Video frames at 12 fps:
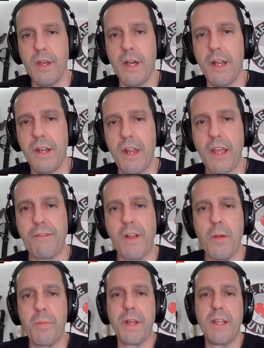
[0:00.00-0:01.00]
uh, knife
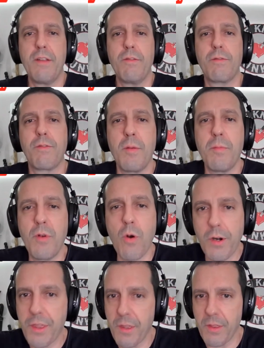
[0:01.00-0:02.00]
company from
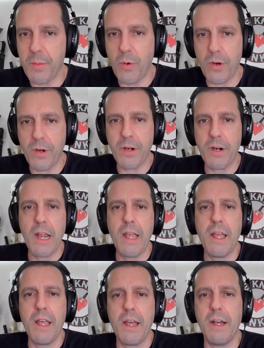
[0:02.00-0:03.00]
north of the border,
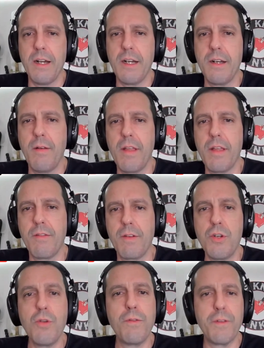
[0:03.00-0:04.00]
uh,
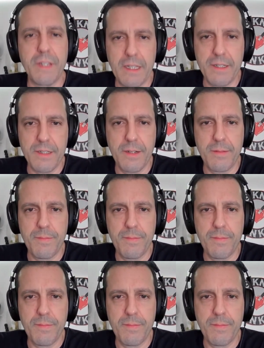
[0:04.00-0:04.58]
Newfoundland.